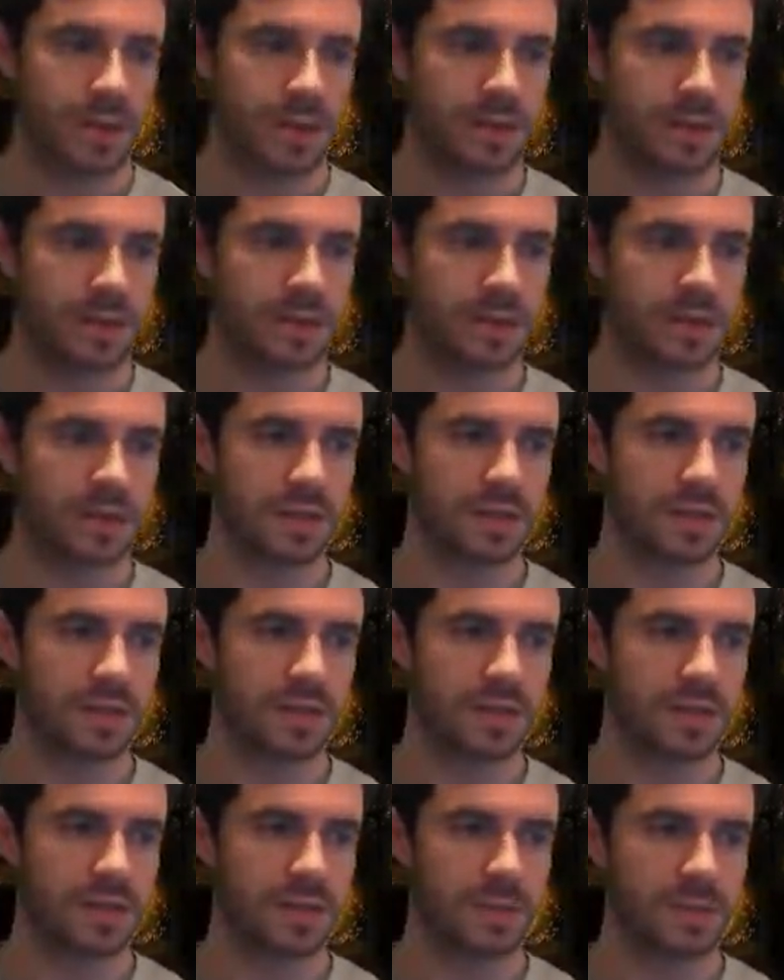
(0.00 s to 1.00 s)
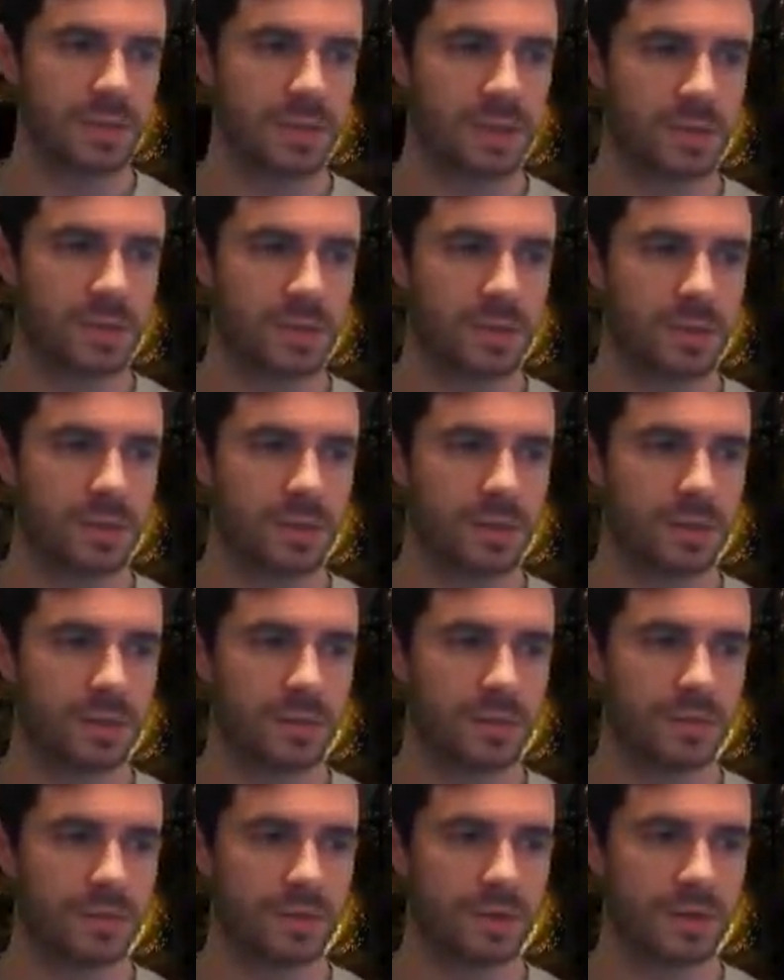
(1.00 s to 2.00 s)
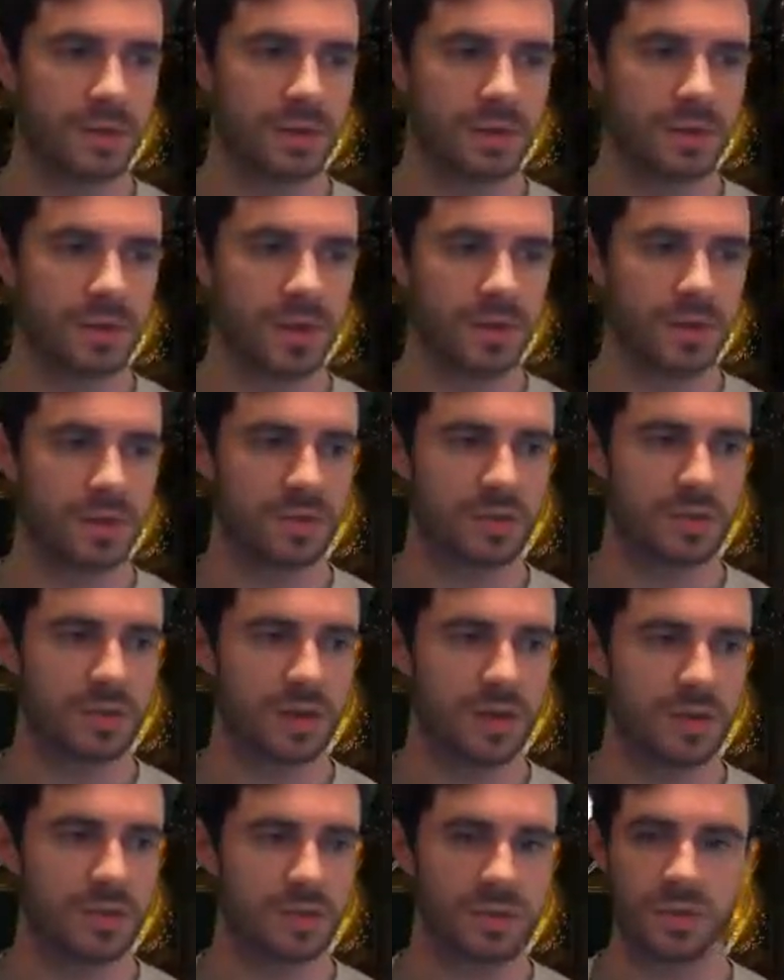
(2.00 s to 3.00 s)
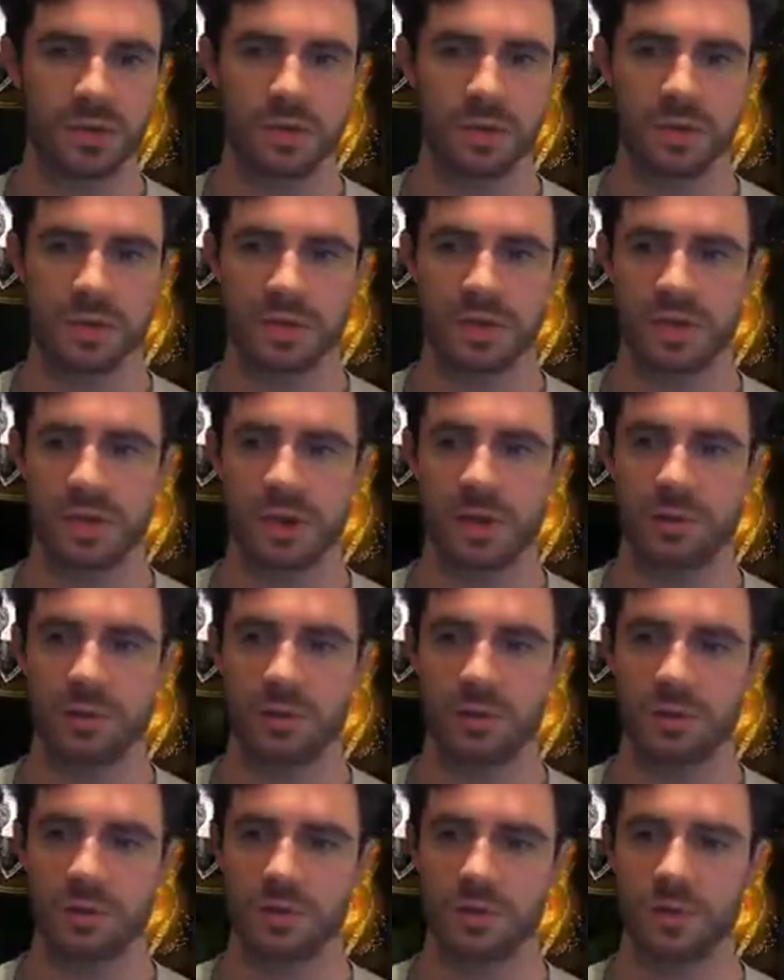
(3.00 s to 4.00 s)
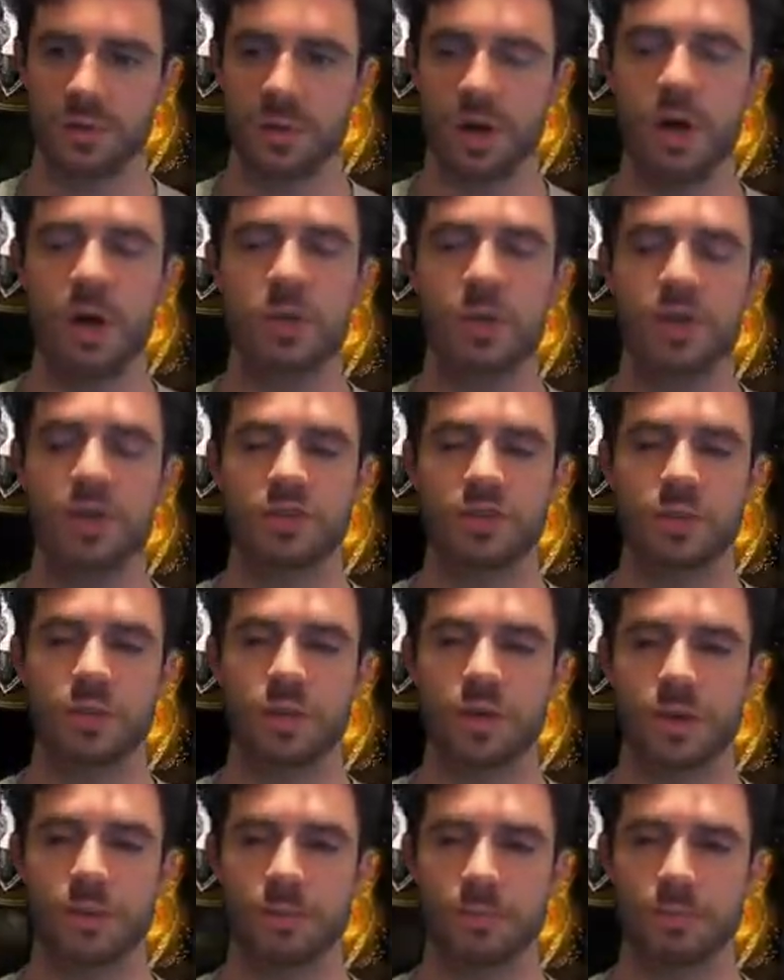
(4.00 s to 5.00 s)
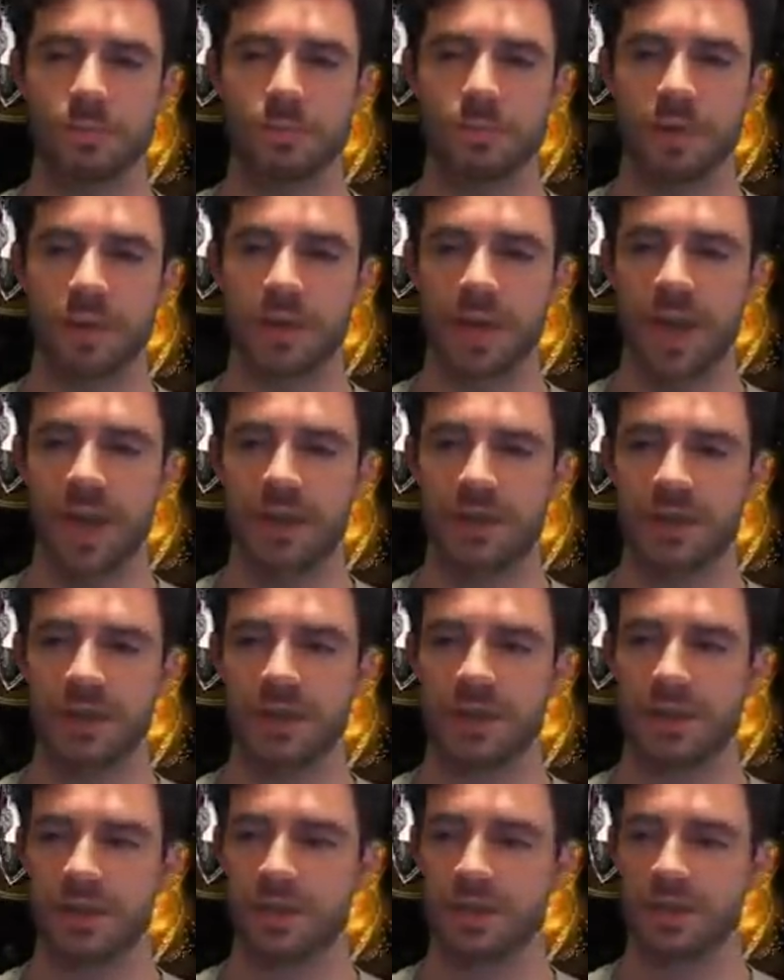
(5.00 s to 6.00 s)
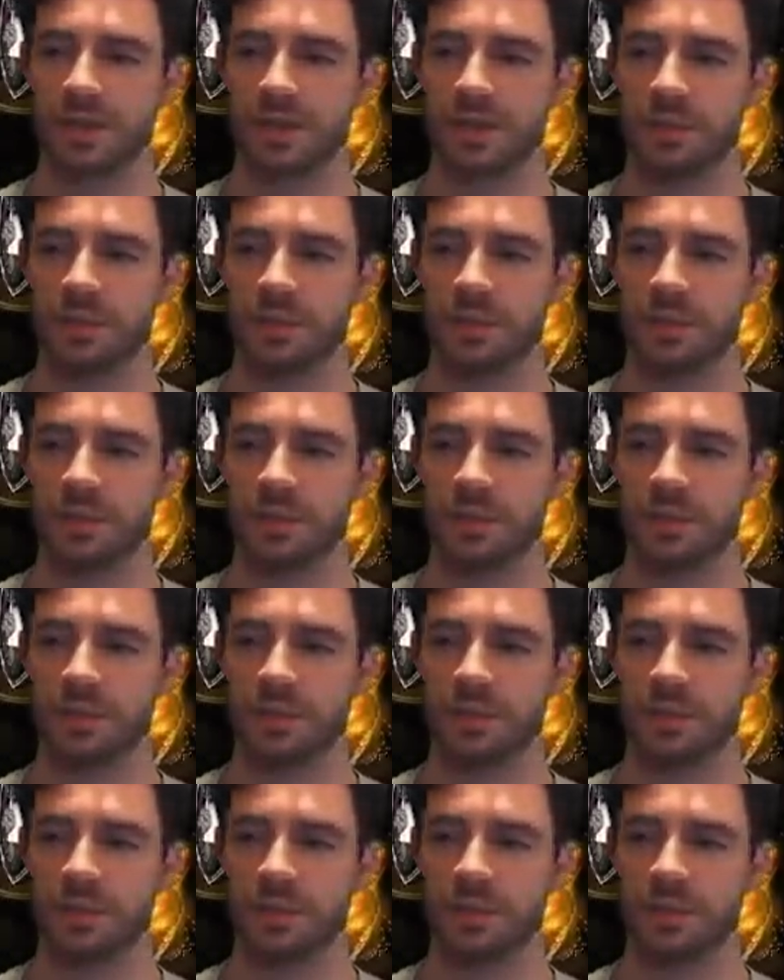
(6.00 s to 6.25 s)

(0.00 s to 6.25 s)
If you become human, you can fight Xanus or whatever he's called, and his armor's awesome. Oh, that's the weird big head guy, isn't it?